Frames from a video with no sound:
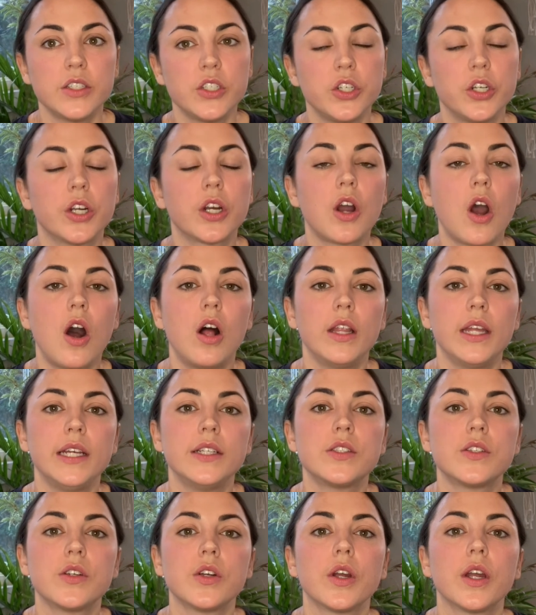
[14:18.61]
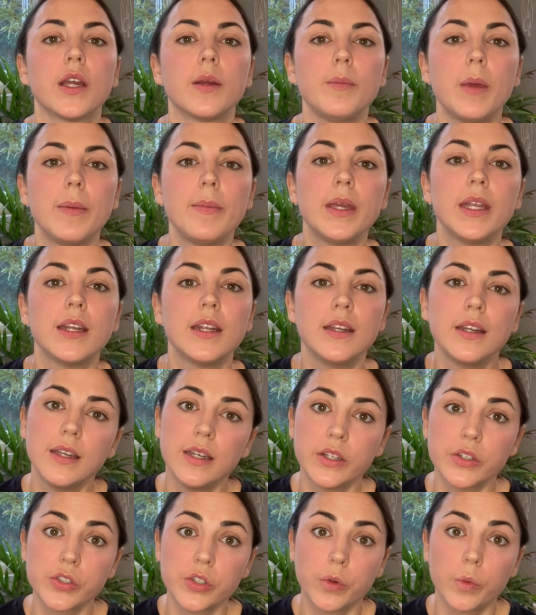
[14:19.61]
to your colleagues during maybe an
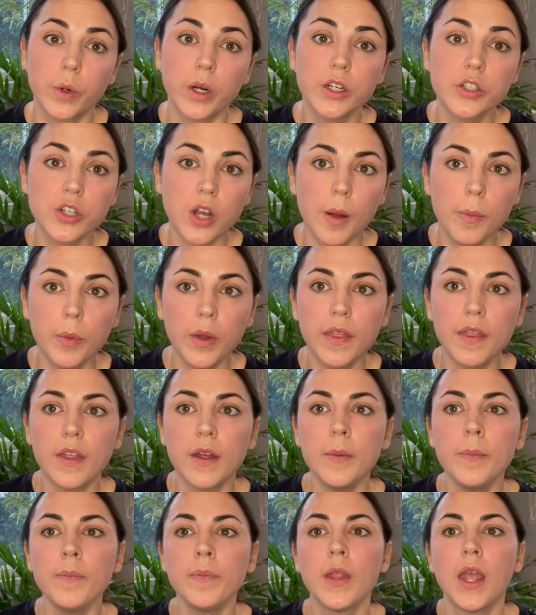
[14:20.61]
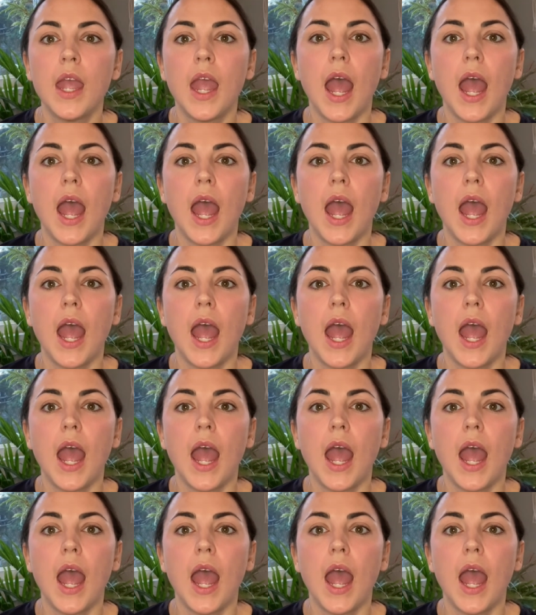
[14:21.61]
initial workshop with them,